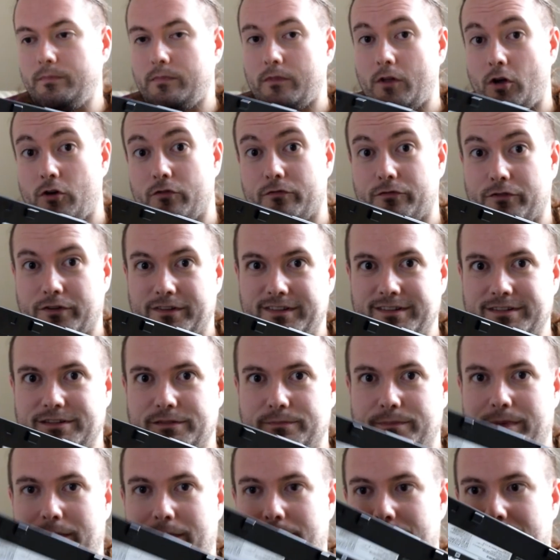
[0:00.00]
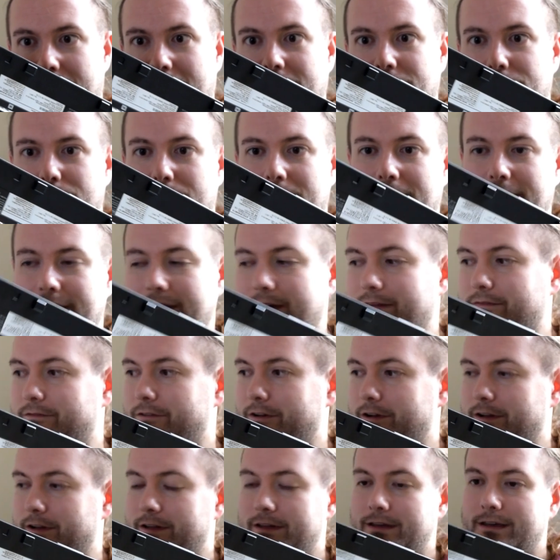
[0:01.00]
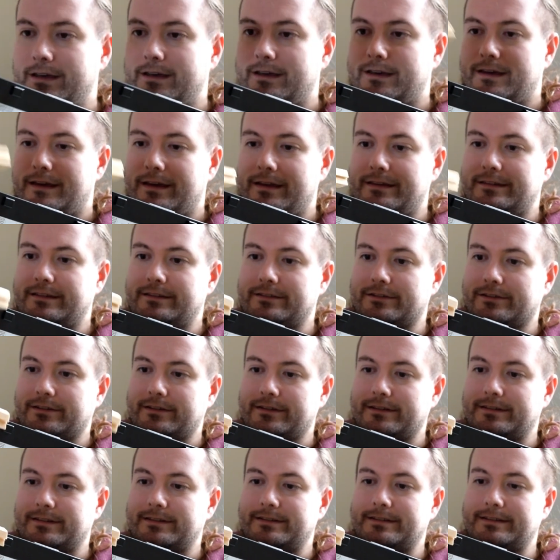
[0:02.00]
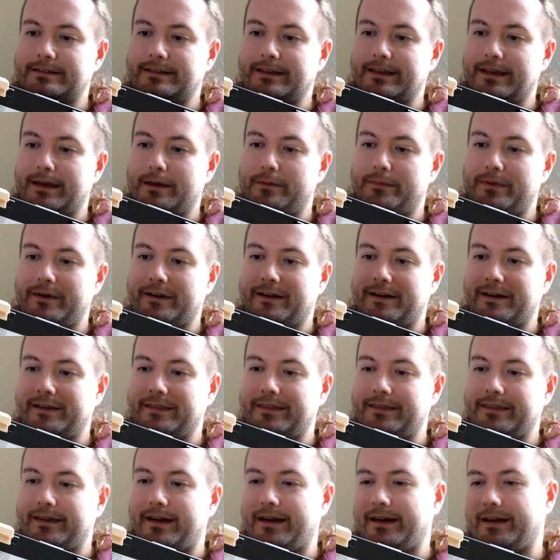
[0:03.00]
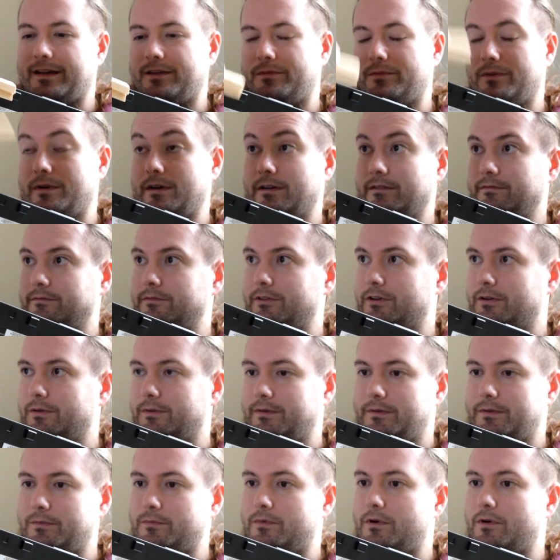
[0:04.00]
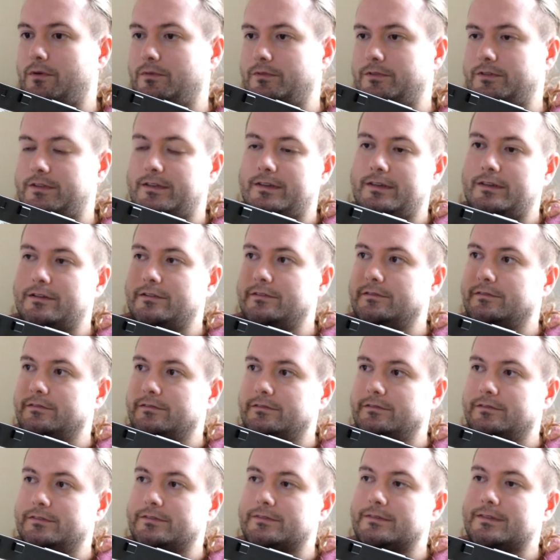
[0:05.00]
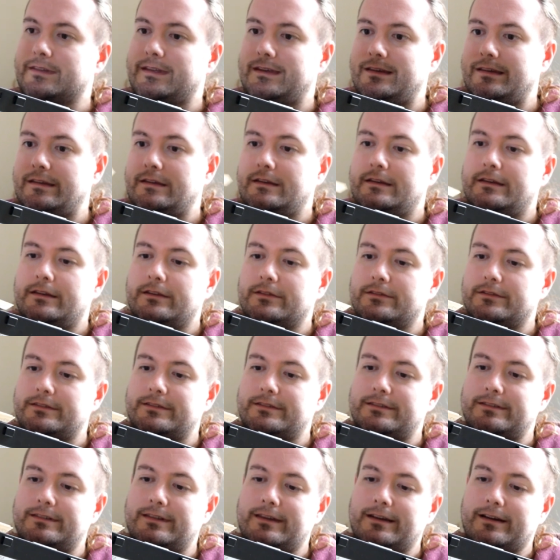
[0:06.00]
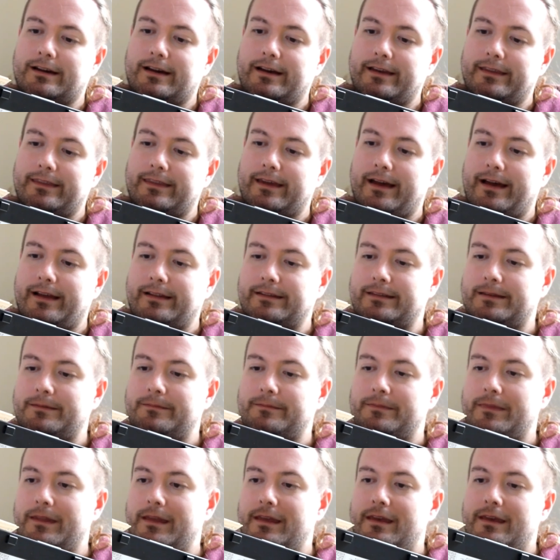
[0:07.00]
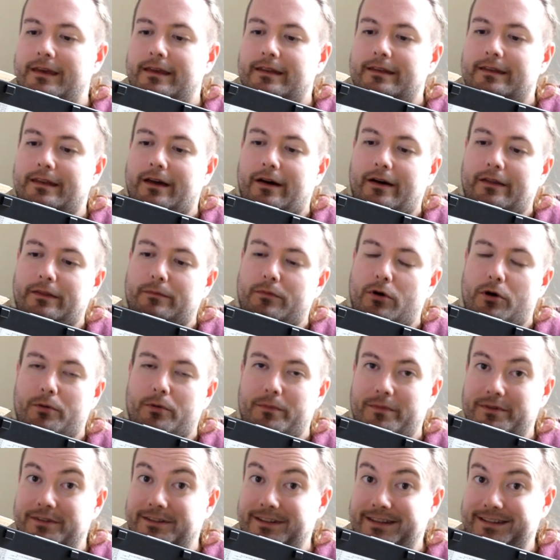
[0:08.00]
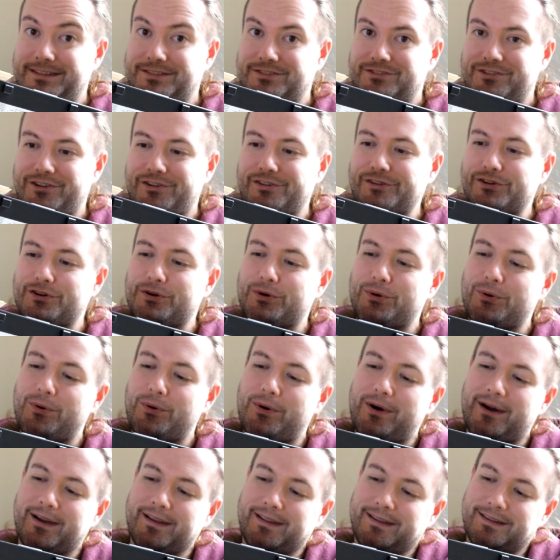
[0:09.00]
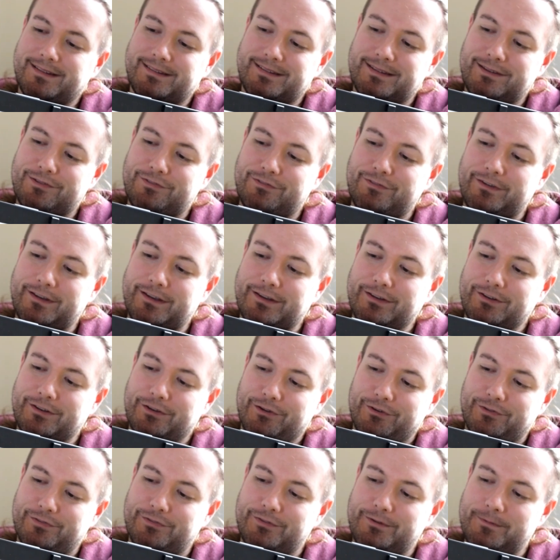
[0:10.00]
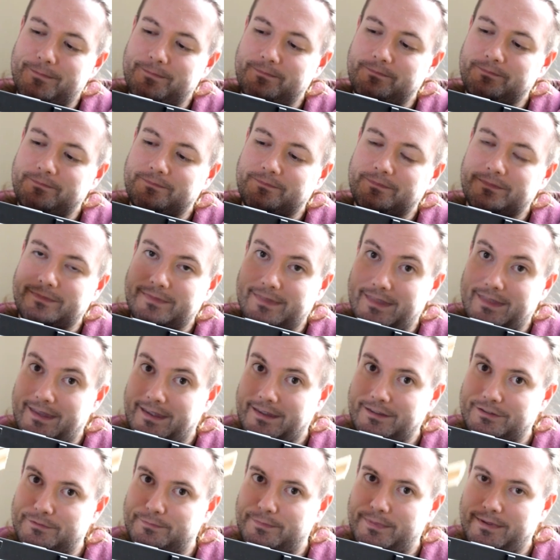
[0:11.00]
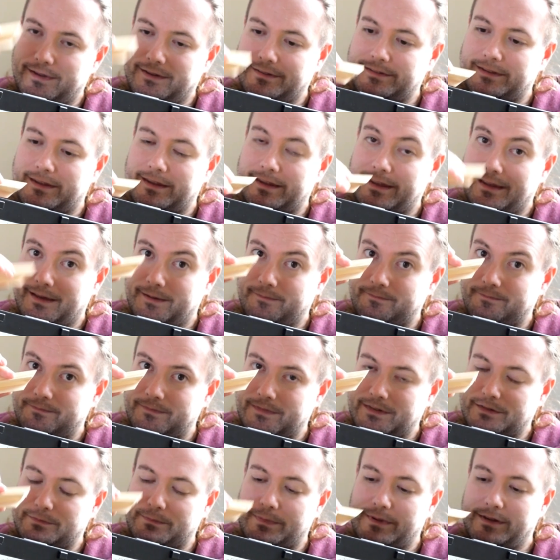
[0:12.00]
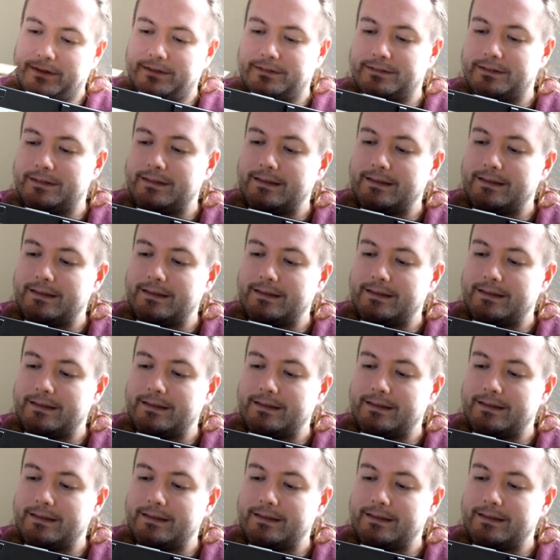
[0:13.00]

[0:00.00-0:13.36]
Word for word: hopefully this has been picked up on camera, this is gonna sit a bit like that. Well, no, it won't, it'll sit like that. Now at the moment, it's not quite thick enough this piece here, this piece.